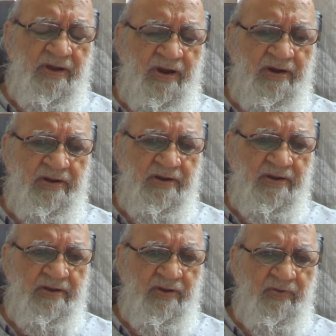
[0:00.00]
had
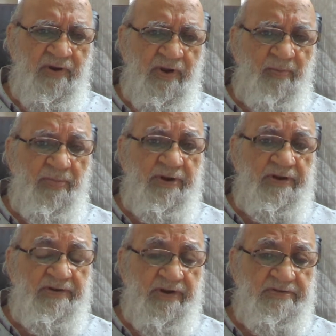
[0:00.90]
even
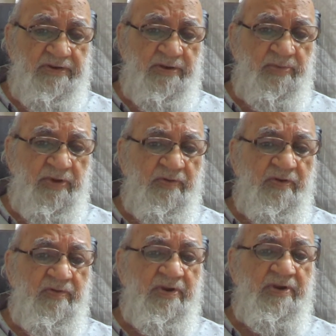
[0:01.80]
complete trust in him,
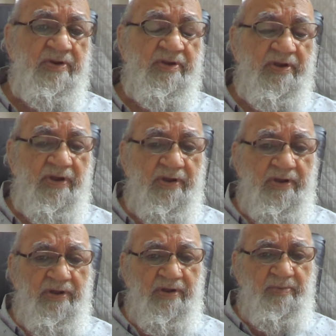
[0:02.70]
even when he
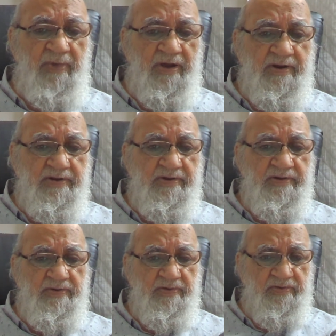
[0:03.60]

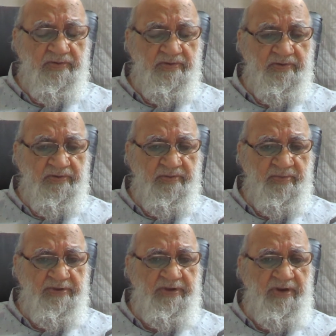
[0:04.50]
migrated to
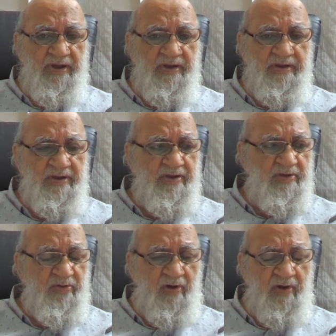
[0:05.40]
Medina. He
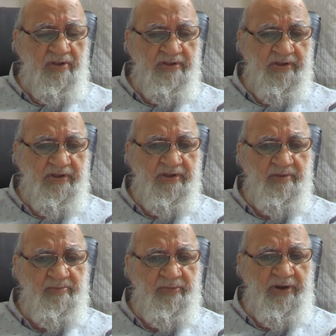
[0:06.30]
gave all the
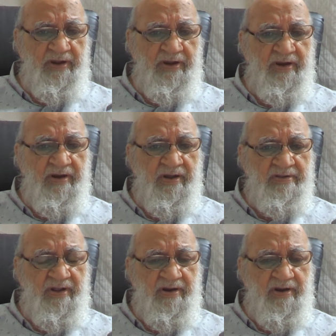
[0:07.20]
money and
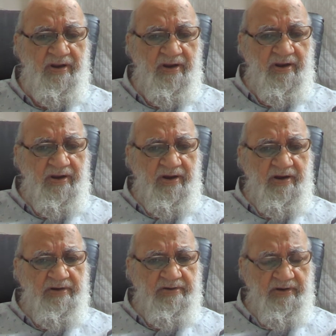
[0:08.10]
other
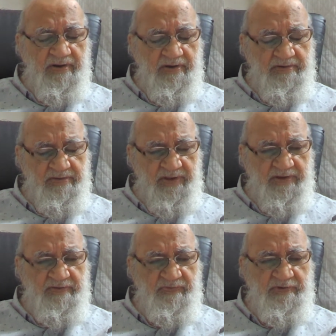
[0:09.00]

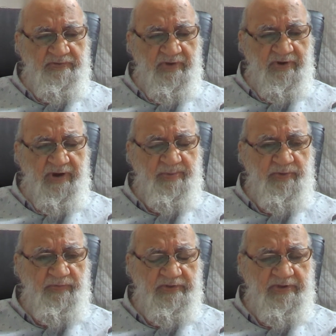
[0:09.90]
things which were kept
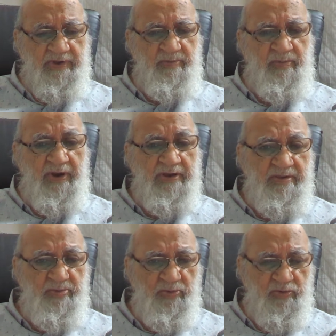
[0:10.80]
with him by
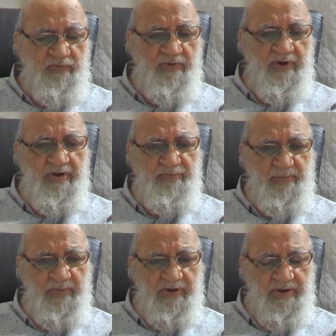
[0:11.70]
the kuffar of
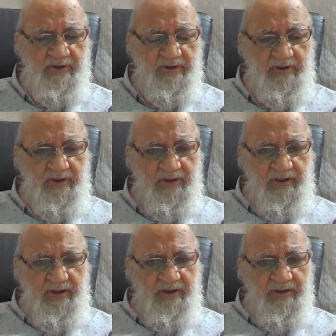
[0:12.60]
Makkah,
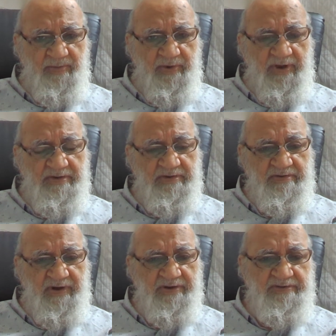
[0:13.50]
because they
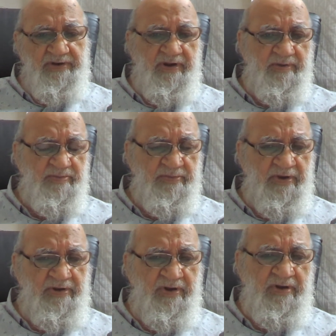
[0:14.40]
trusted him.
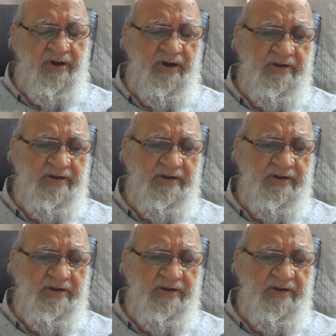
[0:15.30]
They did not